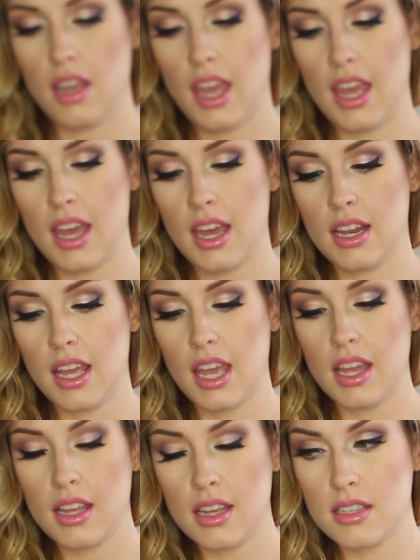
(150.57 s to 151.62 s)
And
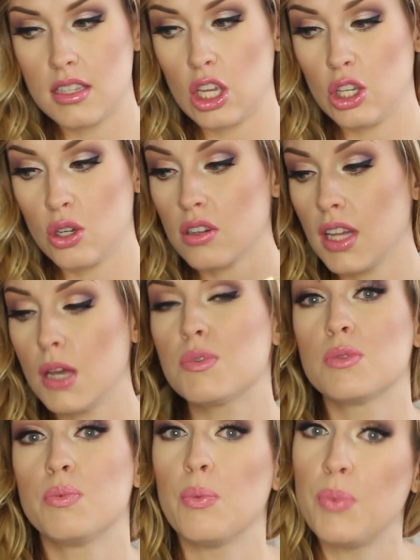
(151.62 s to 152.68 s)
it is your
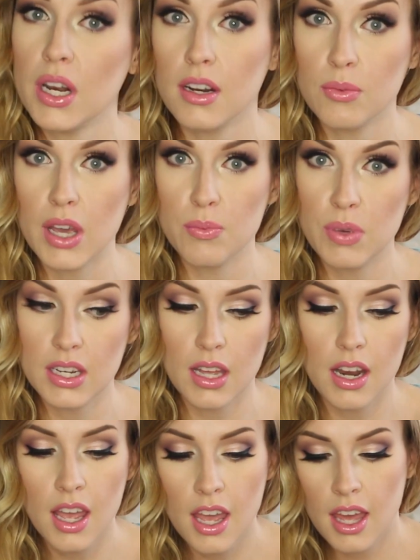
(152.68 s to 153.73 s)
lips, but better in my
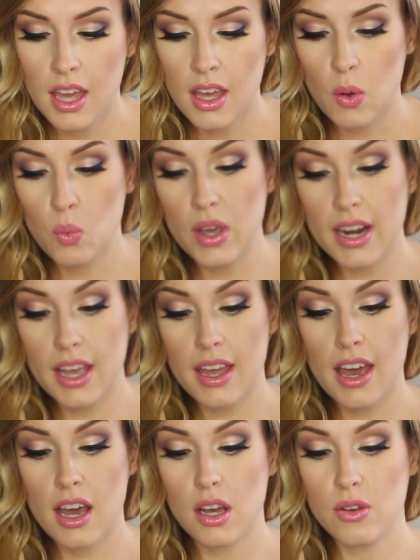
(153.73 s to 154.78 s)
opinion. When I
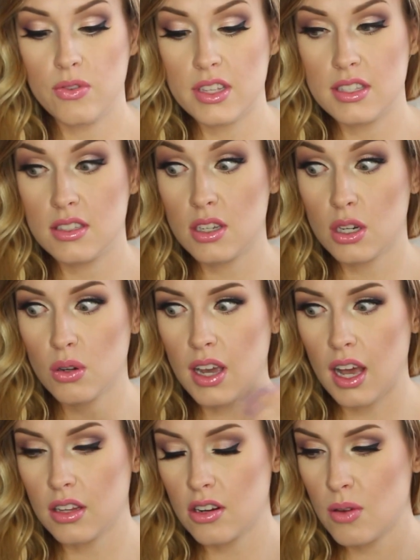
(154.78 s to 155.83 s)
have zero
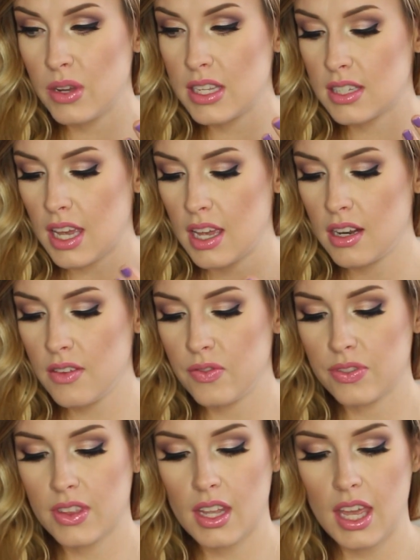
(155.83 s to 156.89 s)
color on my skin,
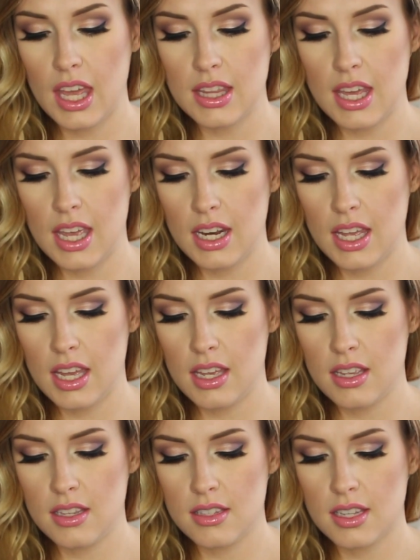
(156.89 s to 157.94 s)
it
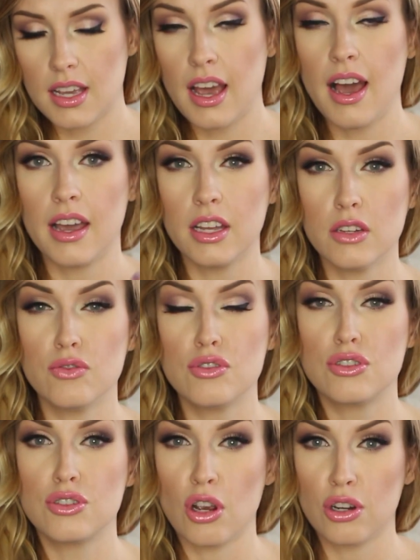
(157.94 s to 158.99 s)
is kind of
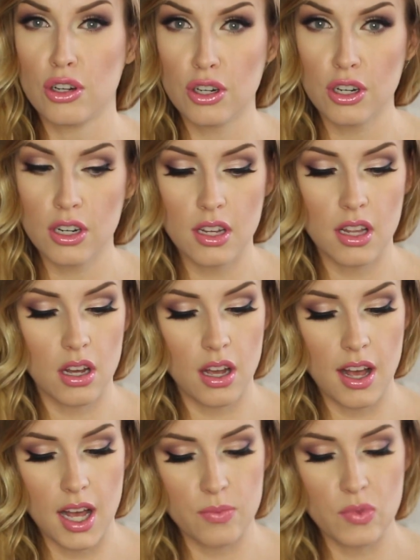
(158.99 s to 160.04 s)
darker.
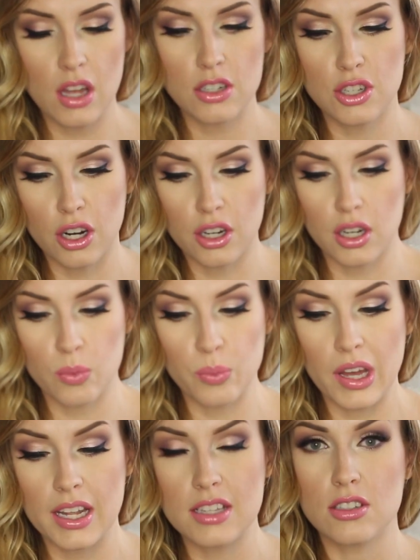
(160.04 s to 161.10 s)
Um, not darker,
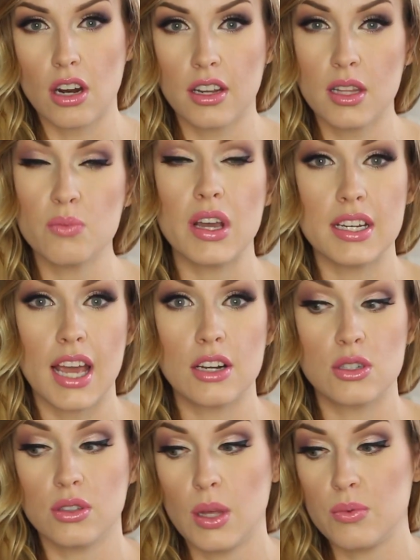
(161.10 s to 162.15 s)
but it's darker than my
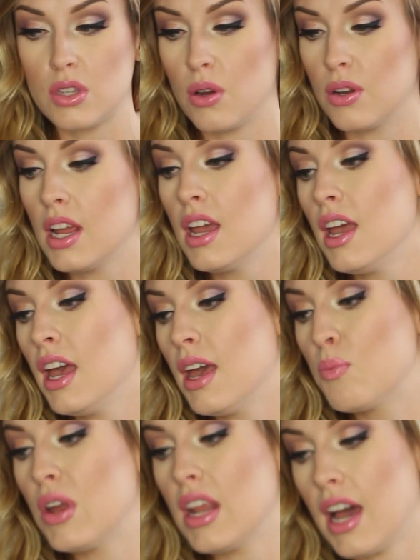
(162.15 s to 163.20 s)
natural lip tone
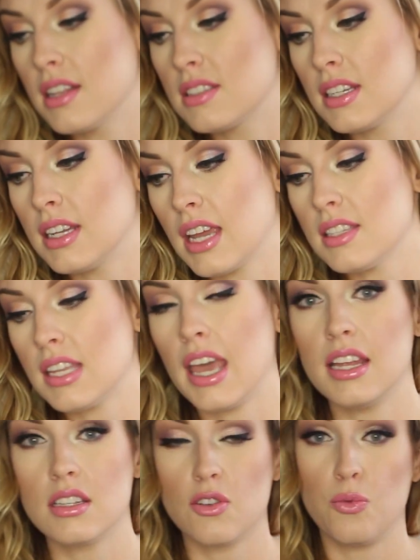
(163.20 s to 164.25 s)
but it adds a nice
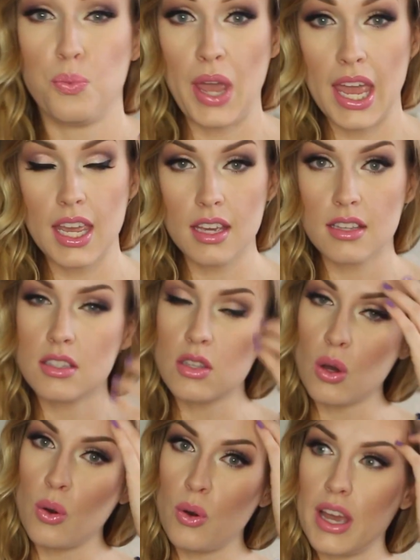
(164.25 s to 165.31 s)
hint of pink
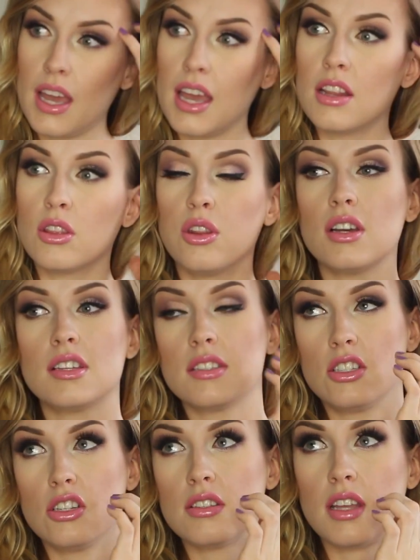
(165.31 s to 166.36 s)
so it
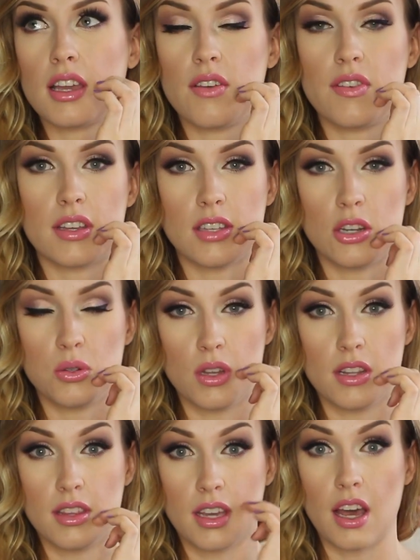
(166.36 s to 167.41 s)
looks just like I've
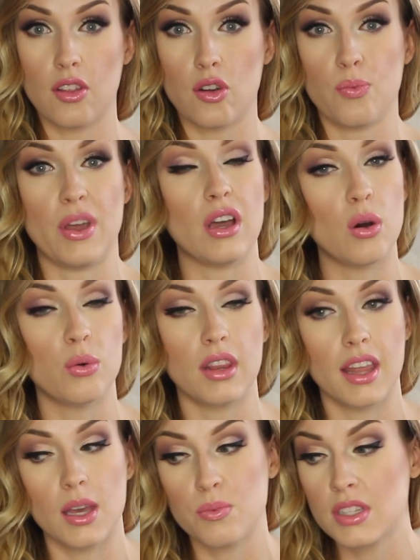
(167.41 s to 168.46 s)
accentuated the color of my own
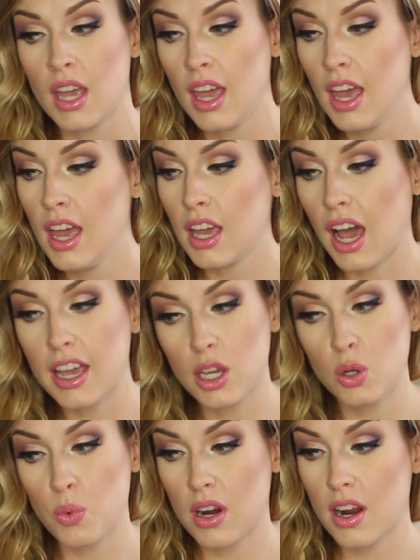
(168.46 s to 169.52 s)
lips. I
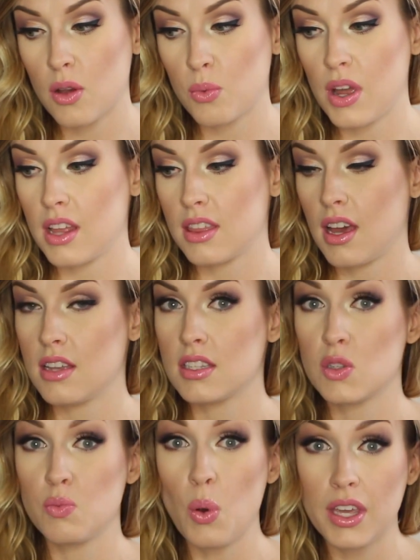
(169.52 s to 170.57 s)
can wear it with a
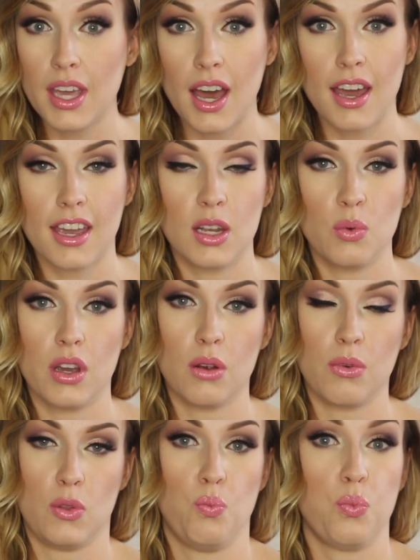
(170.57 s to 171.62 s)
smoky eye, I can wear
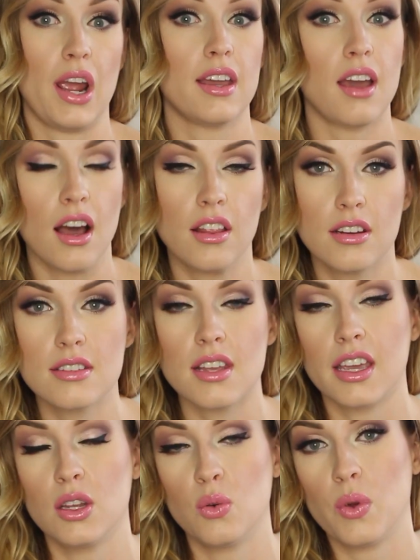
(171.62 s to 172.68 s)
it with bright colors,
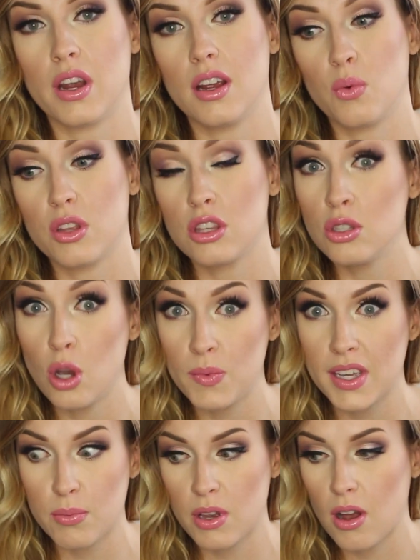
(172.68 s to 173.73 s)
I can wear it with no
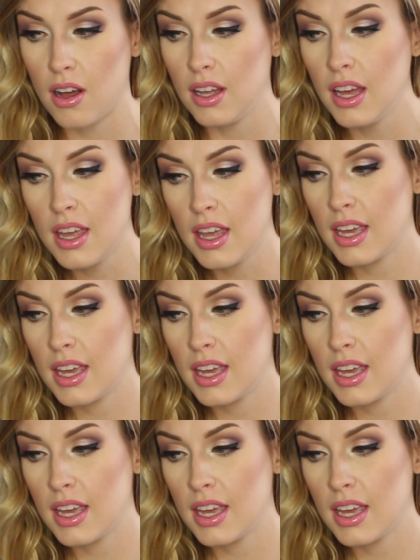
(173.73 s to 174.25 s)
makeup at all.